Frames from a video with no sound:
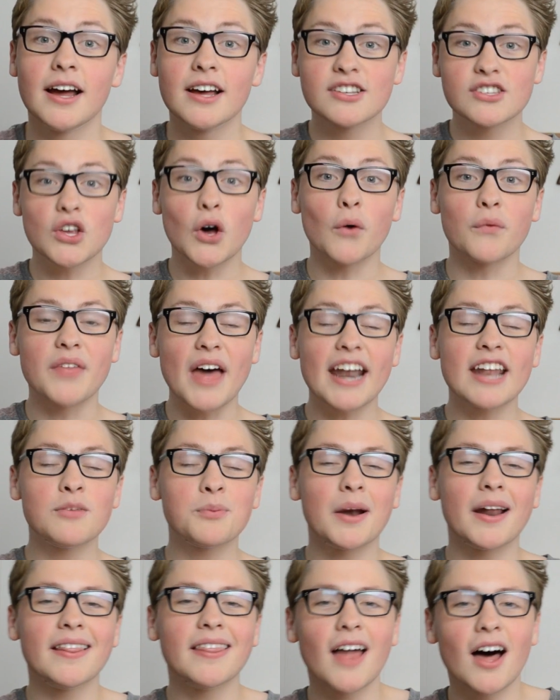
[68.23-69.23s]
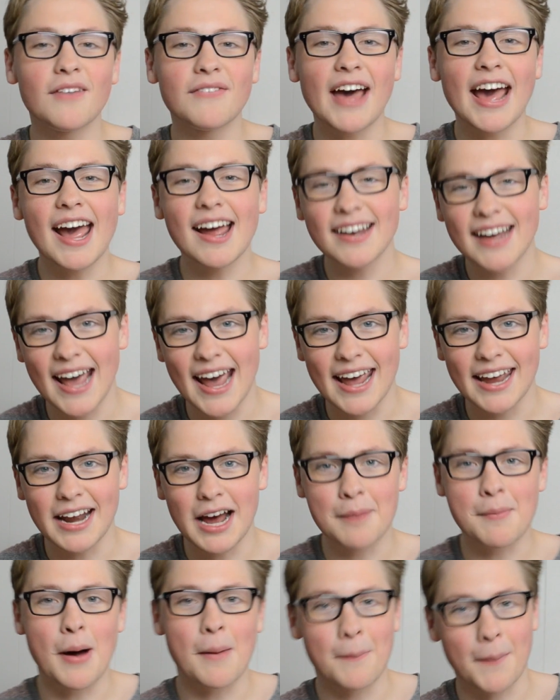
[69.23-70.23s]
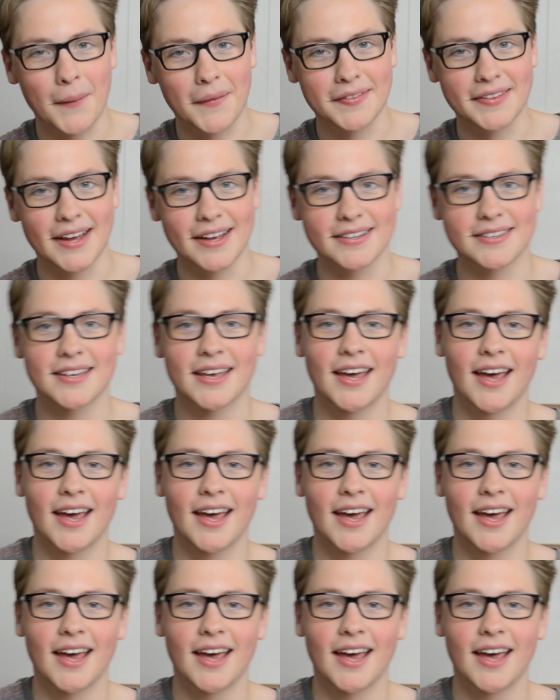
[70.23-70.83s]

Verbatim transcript: So that is what I love and hate about birthdays.